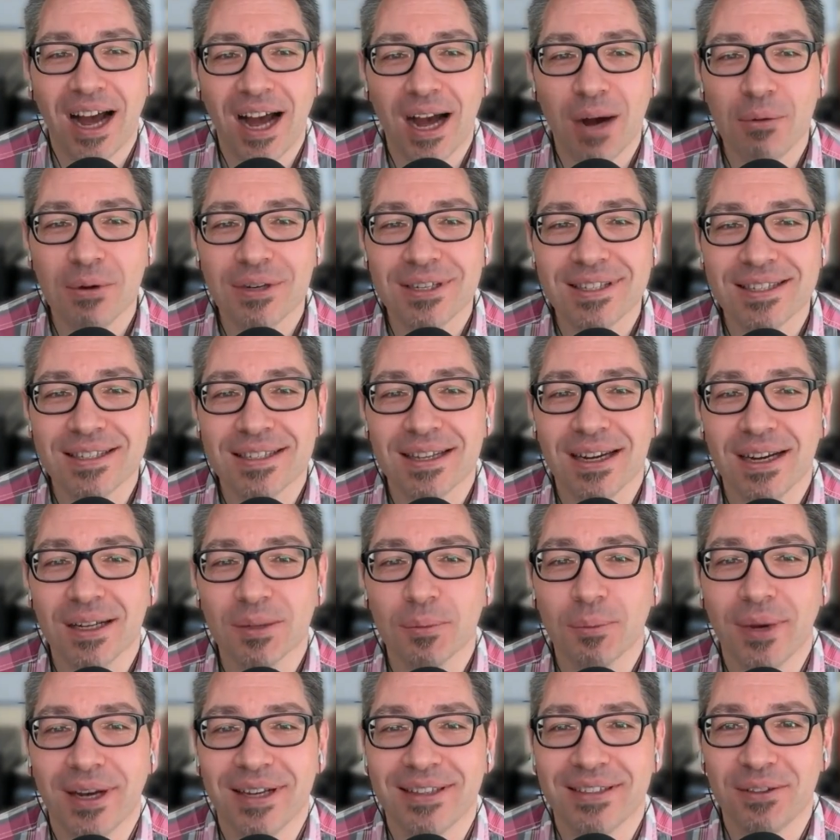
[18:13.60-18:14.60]
I will
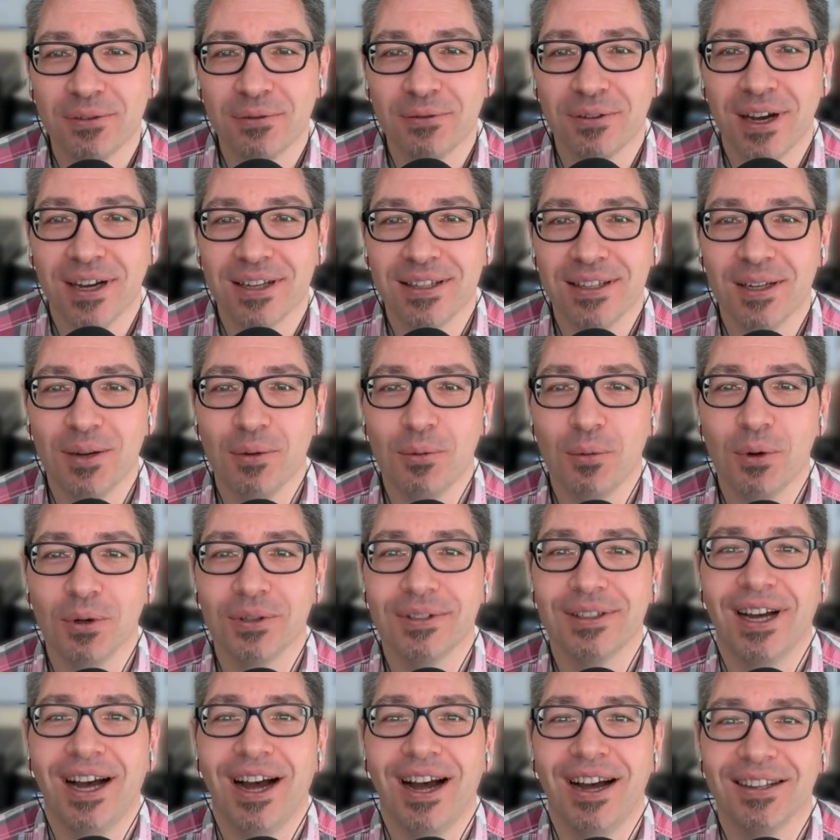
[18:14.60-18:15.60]
start by defining
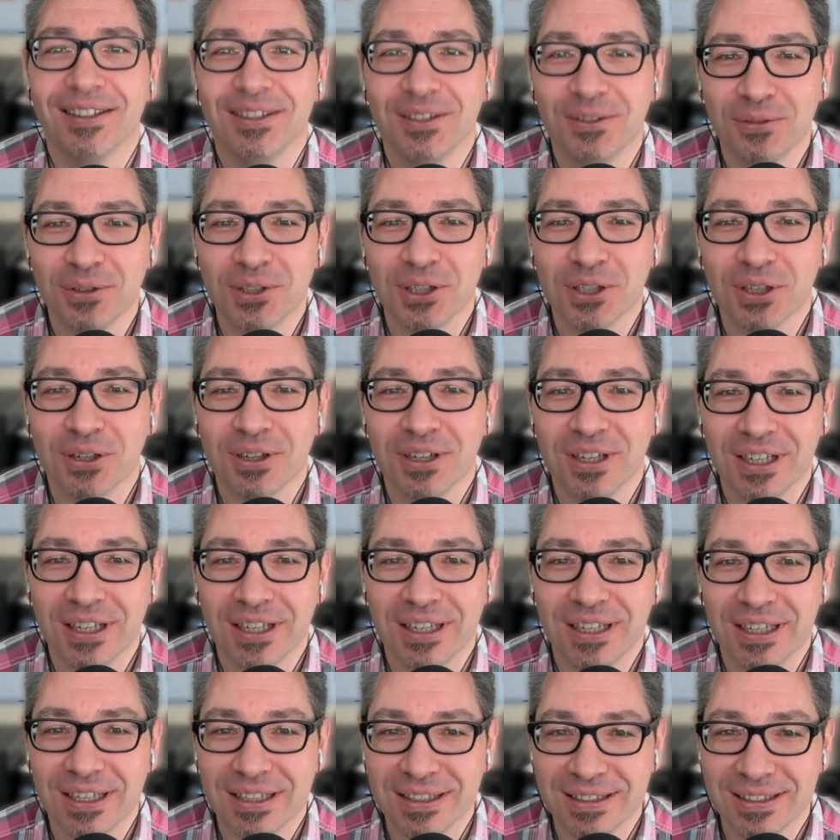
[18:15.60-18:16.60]
what artificial
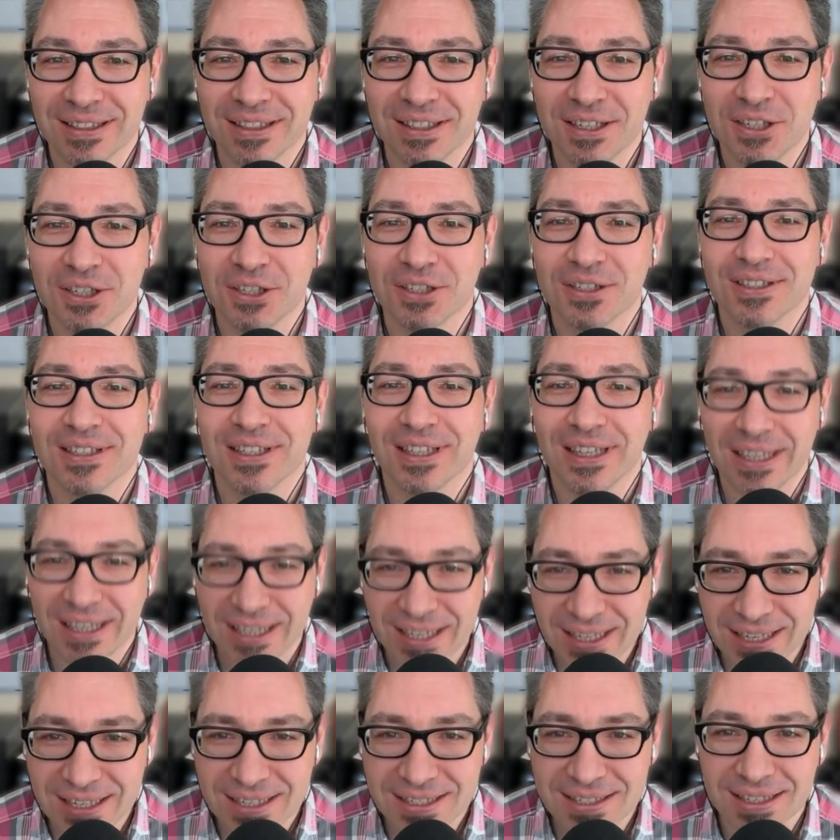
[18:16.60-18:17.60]
intelligence
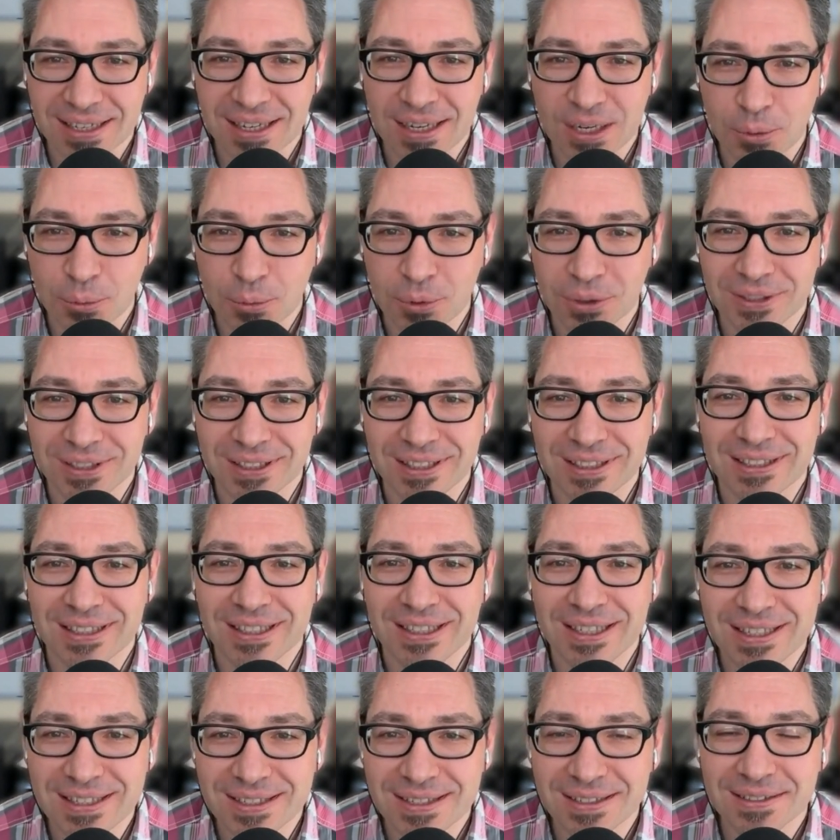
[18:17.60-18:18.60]
is and what it
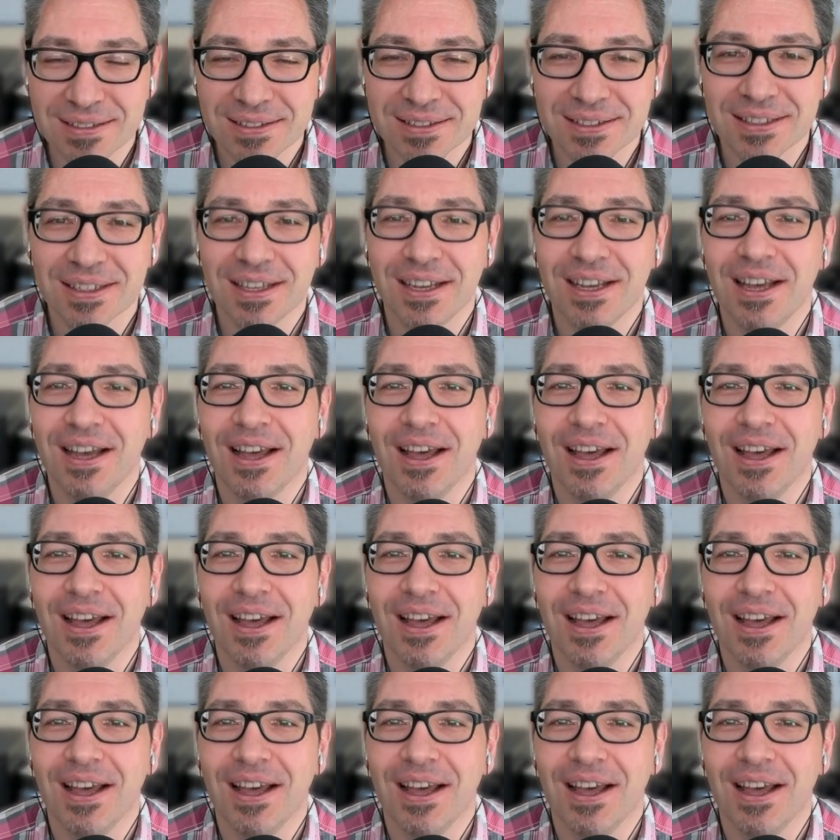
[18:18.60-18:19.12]
isn't,